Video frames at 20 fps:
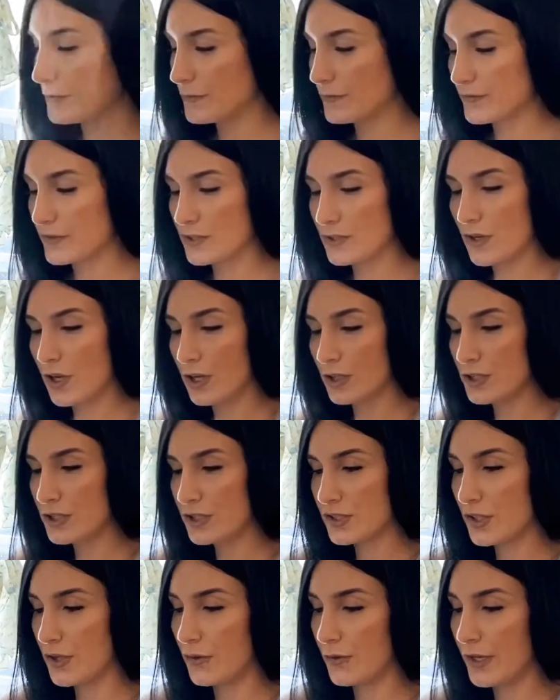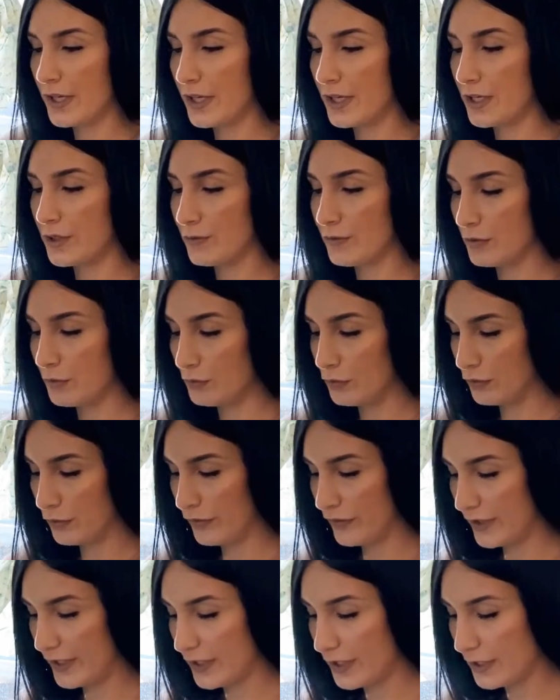So I'll just go ahead and remove
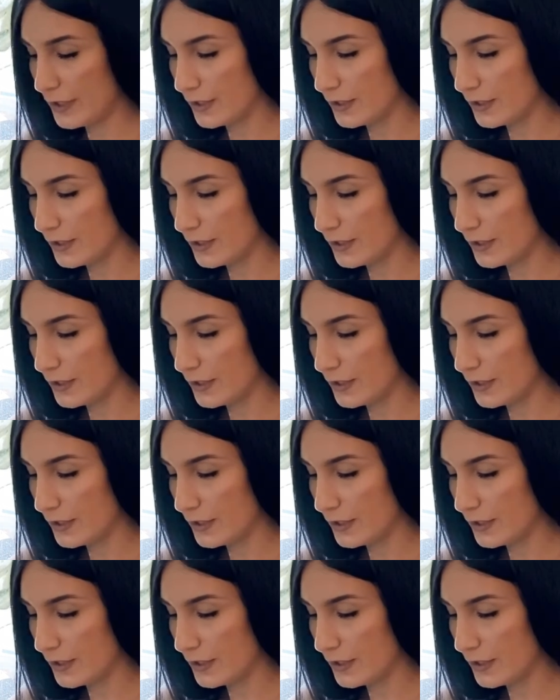it.